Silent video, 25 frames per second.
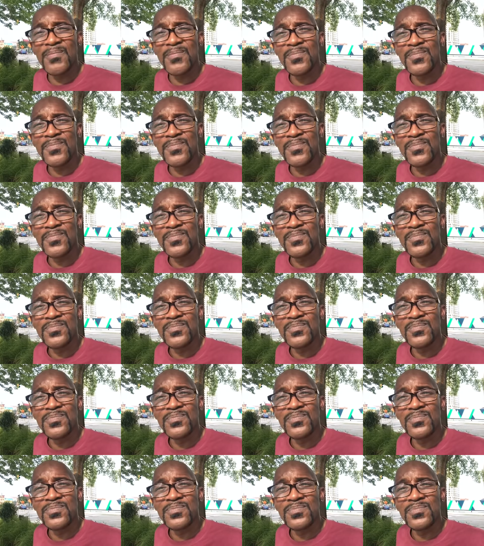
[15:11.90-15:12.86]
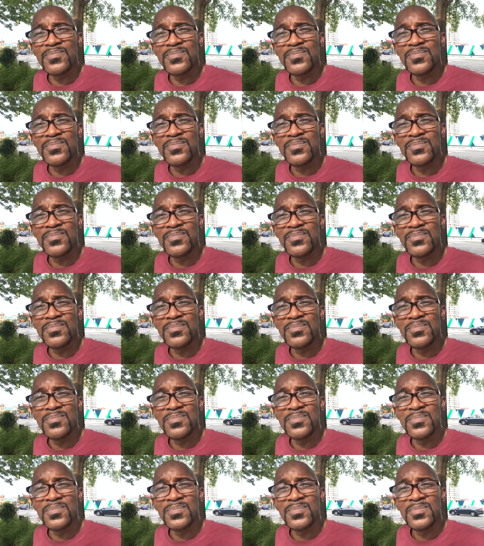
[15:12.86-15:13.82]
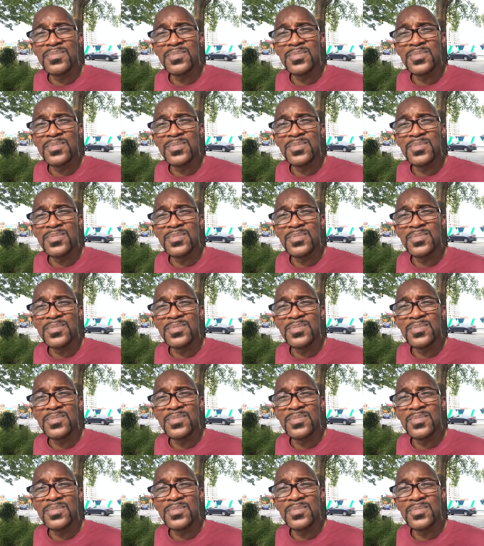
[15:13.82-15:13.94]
(silence)